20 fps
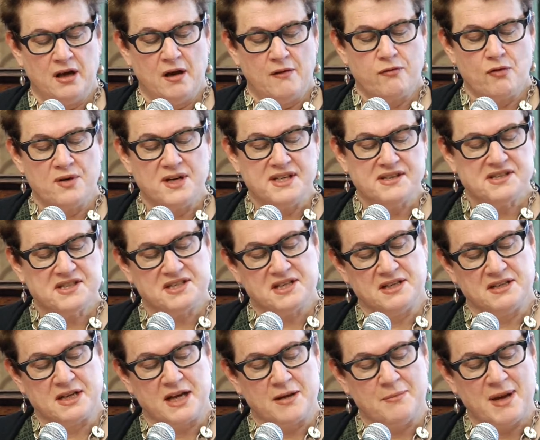For an
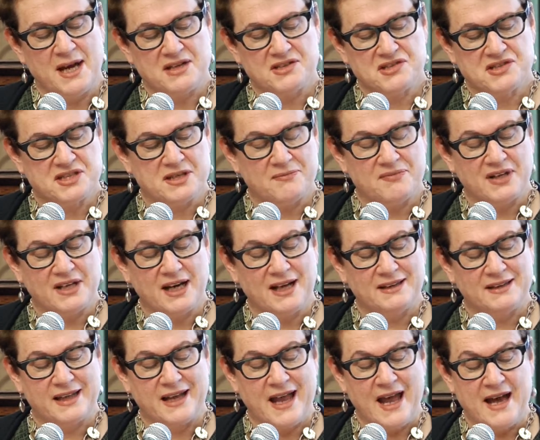instant, I imagine something
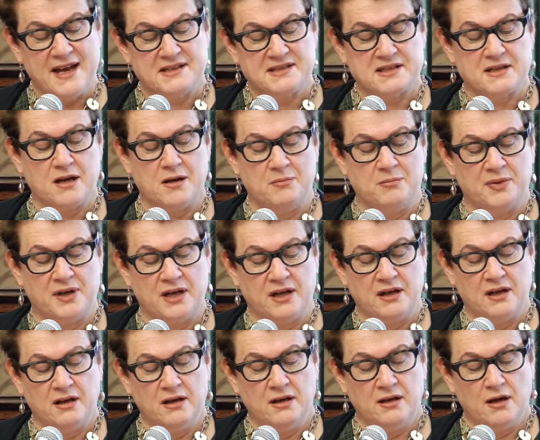like the gas
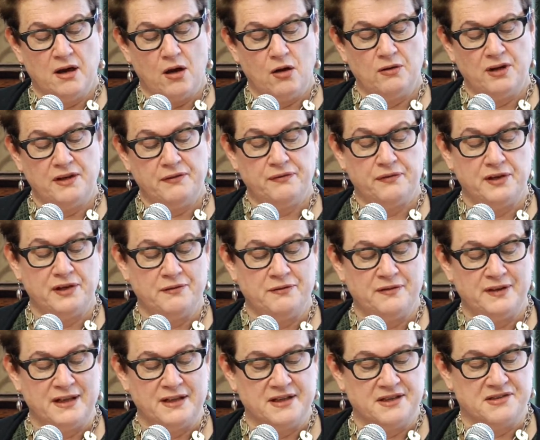company, only full of
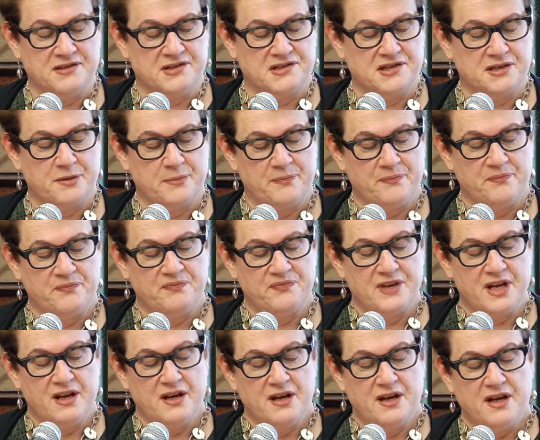villains.
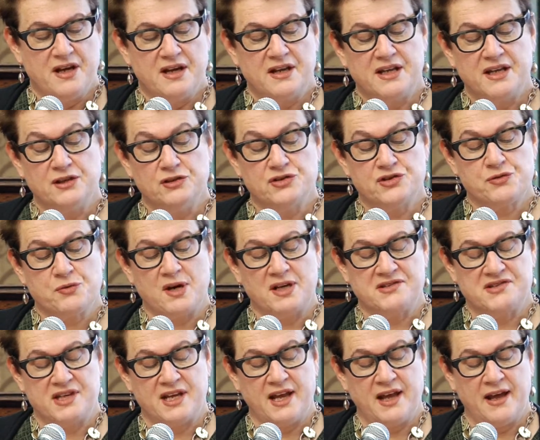Gil
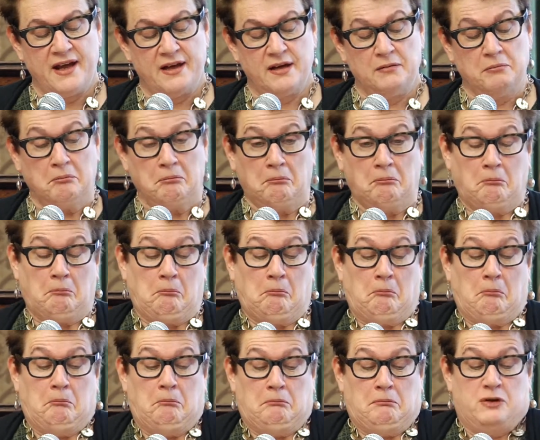shrugs again.
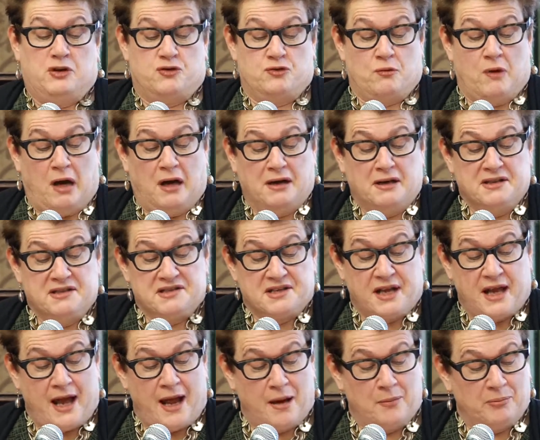Drugs,
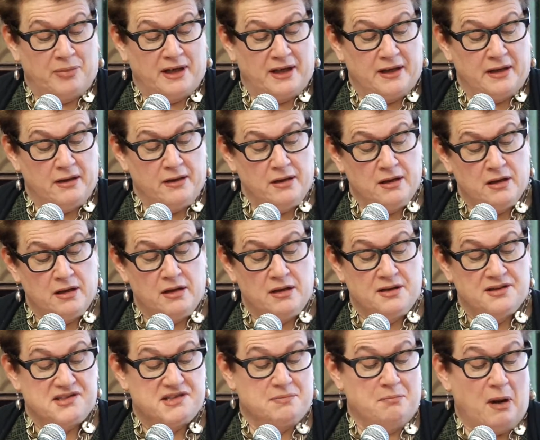gambling,
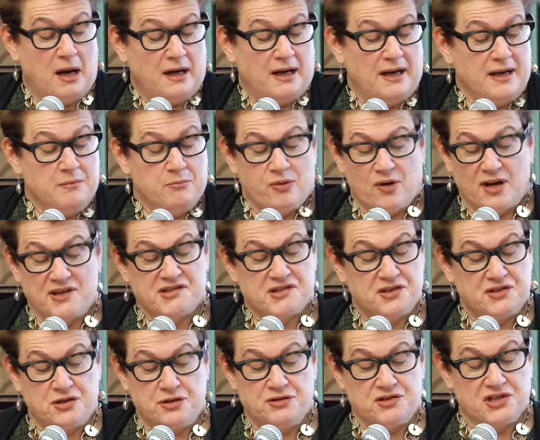smuggling,
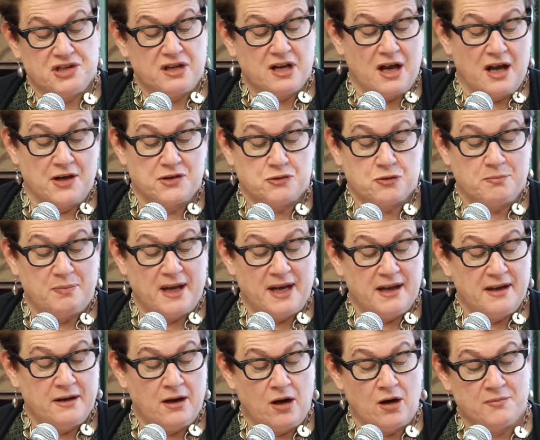prostitution,
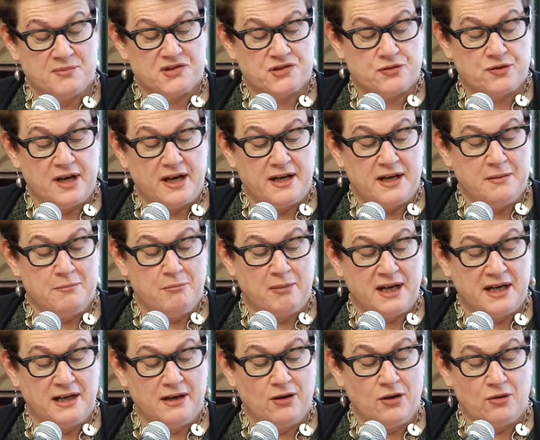contraband, arms trading,
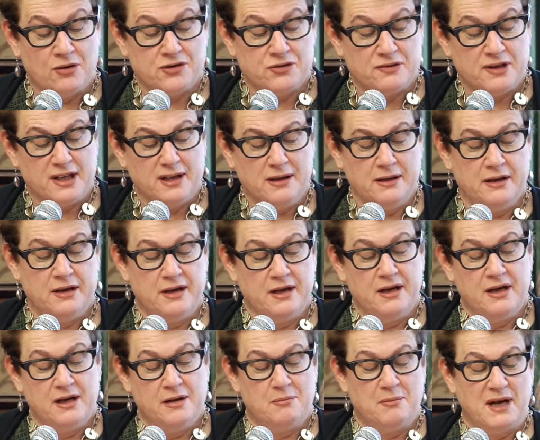money laundering.
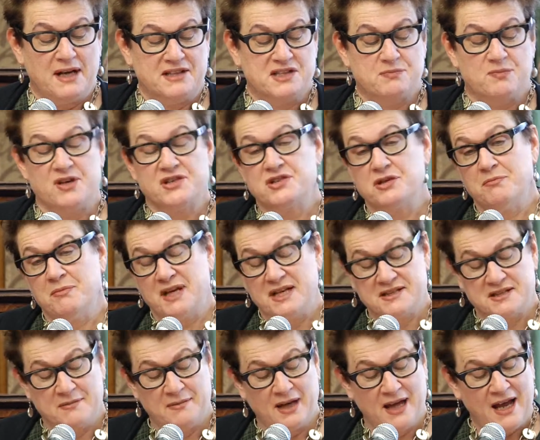My expression
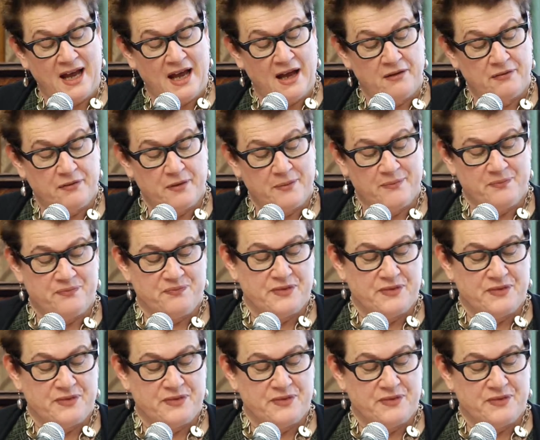makes him laugh.